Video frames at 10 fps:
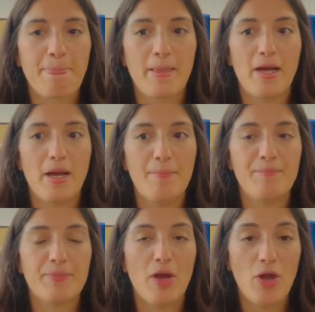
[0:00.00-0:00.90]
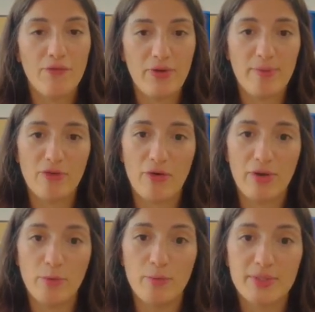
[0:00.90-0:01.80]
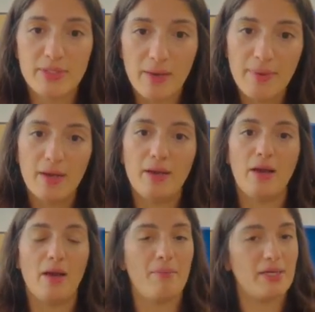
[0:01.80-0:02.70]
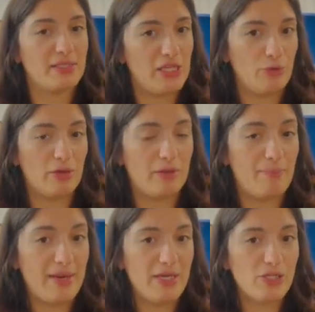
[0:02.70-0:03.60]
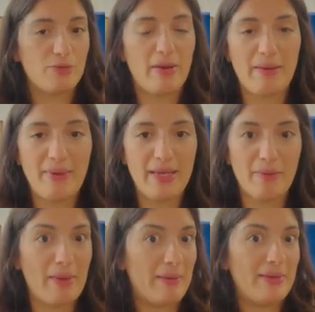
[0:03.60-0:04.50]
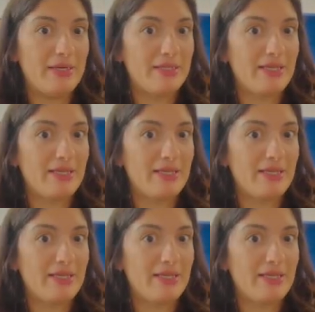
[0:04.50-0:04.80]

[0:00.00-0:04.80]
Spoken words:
Hopefully we've got a really warm summer. I might see you all at the beach maybe, or maybe in